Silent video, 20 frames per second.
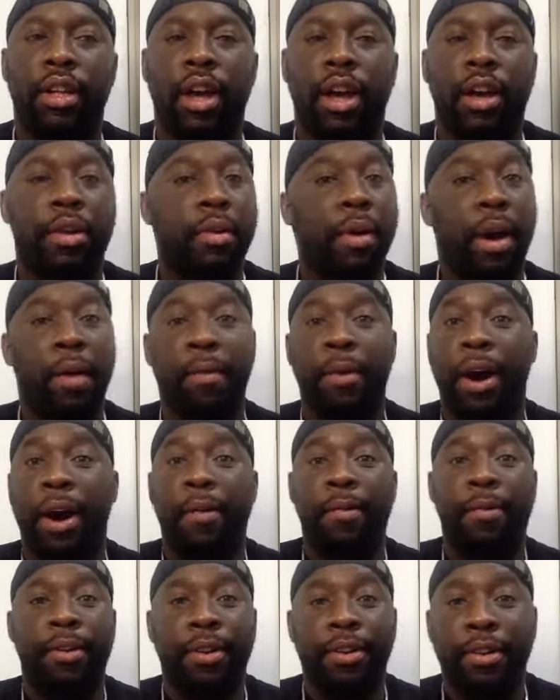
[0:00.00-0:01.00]
I
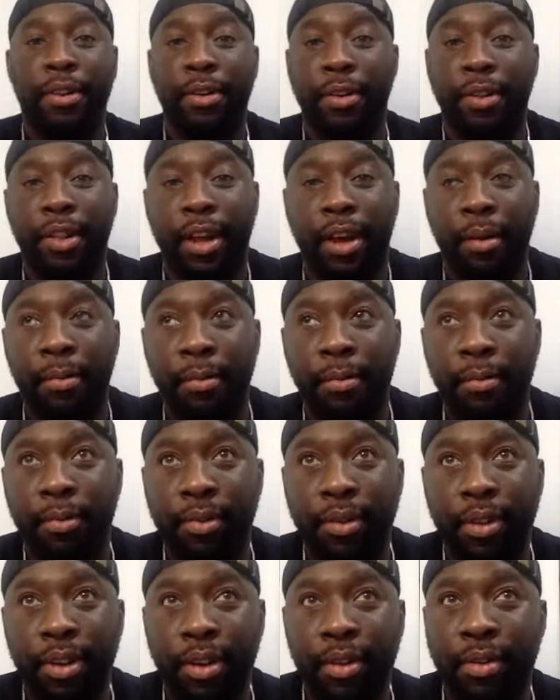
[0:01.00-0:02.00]
wouldn't know that.
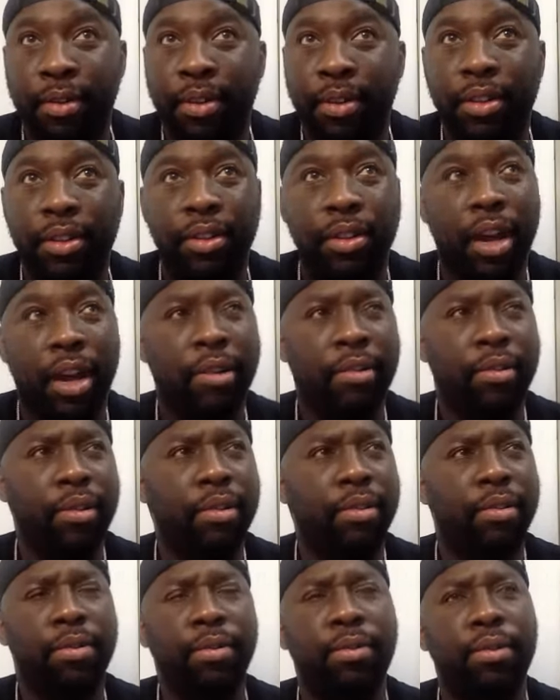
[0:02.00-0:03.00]
I don't
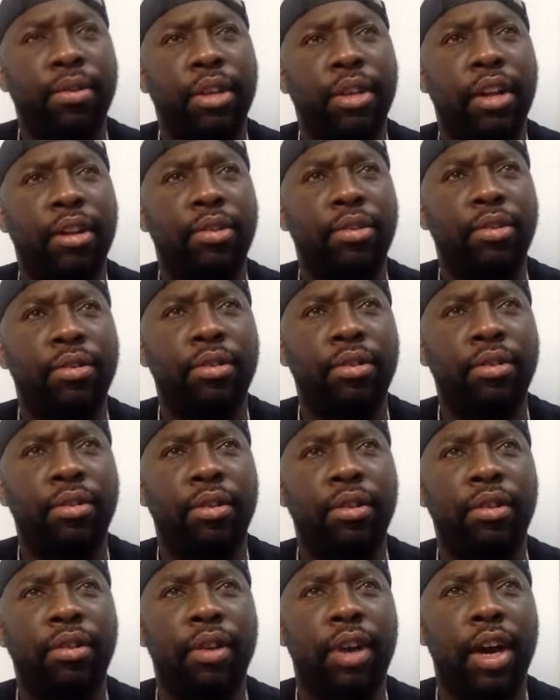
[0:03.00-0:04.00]
know. Who did I lose to
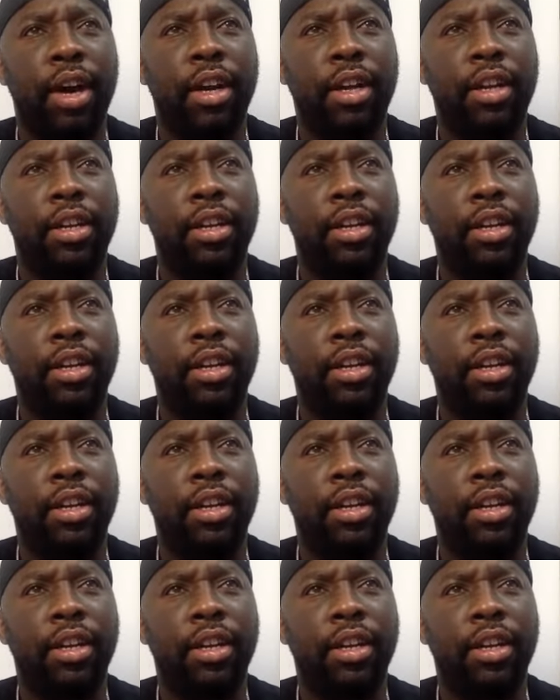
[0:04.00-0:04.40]
on Long Island?